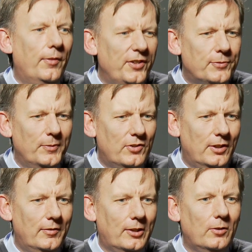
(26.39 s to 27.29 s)
This
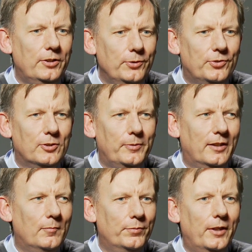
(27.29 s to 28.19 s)
material used to be
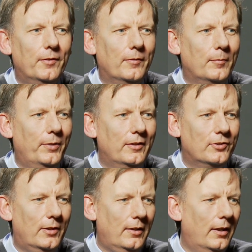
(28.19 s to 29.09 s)
in Britain,
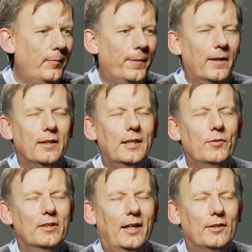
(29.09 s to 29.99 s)
but I
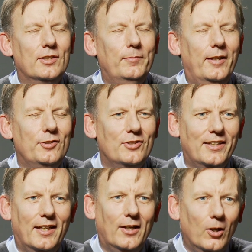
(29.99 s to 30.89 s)
never actually managed to
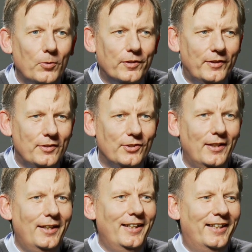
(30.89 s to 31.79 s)
get hold of it,
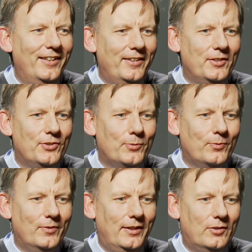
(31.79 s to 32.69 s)
and
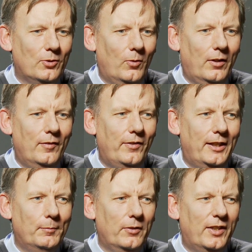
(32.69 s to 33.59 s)
it's all
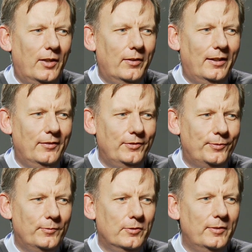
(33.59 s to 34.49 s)
available now, and
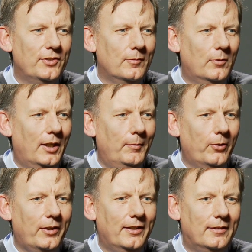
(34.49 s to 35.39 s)
the reason why I'm
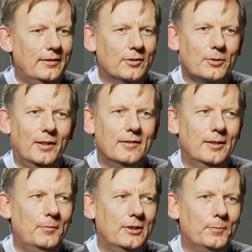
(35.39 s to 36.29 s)
looking at it is quite
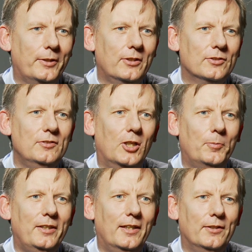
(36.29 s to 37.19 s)
simply because
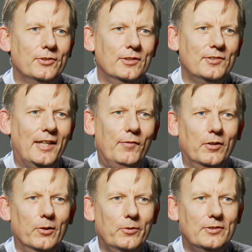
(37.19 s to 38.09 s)
nobody else has
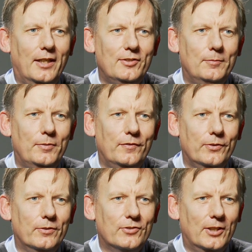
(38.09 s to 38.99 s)
ever looked at it
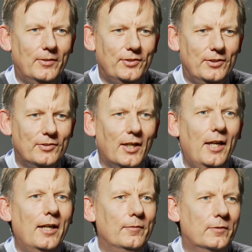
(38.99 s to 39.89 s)
before, so this is
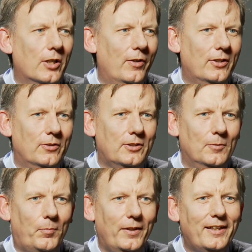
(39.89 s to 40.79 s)
going on
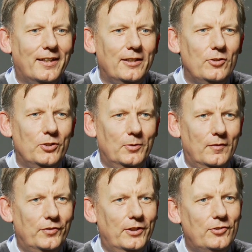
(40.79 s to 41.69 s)
completely new
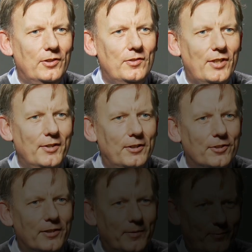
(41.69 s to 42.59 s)
and virgin
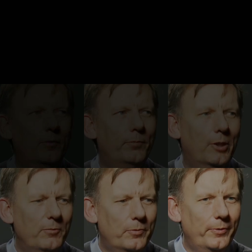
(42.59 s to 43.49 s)
territory. The
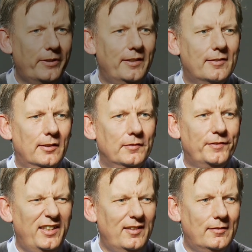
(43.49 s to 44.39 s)
prompt book
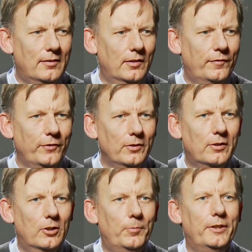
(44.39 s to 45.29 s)
itself is a full
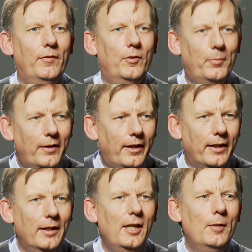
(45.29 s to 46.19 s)
copy of the play,
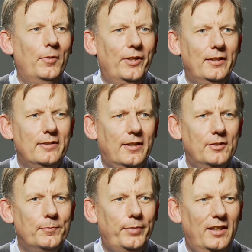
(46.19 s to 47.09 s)
but then it
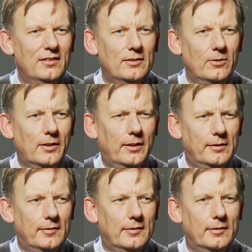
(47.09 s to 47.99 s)
has pencil
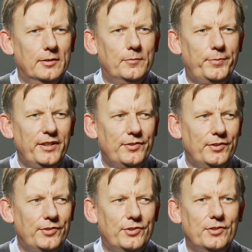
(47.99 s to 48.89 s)
cuts and
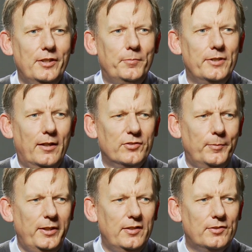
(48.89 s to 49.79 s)
pieces snipped out. I
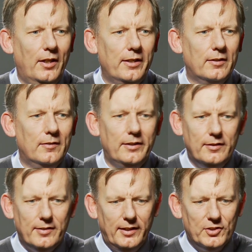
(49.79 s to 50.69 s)
mean, it's like the
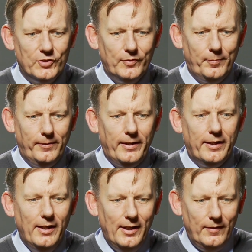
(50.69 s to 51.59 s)
text of a
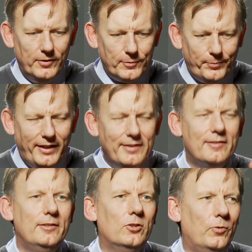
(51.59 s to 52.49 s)
play that's
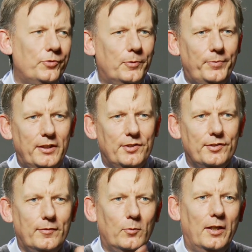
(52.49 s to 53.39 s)
pasted onto
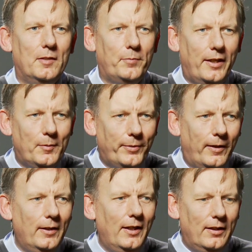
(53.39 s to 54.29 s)
pieces of white
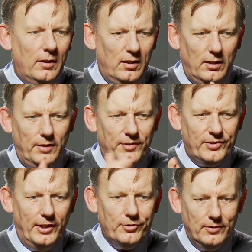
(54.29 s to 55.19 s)
paper at the
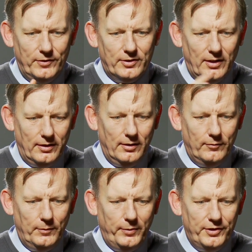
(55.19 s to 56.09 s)
centre
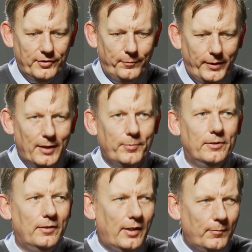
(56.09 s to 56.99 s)
of a piece of paper,
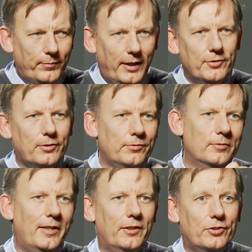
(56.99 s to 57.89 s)
and then pencil
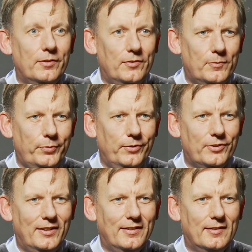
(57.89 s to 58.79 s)
directions
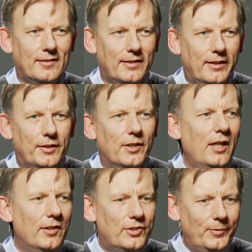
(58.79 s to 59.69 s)
put at the side.
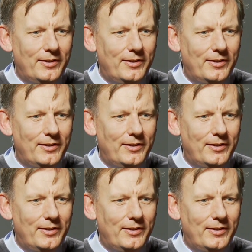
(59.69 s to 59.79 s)
So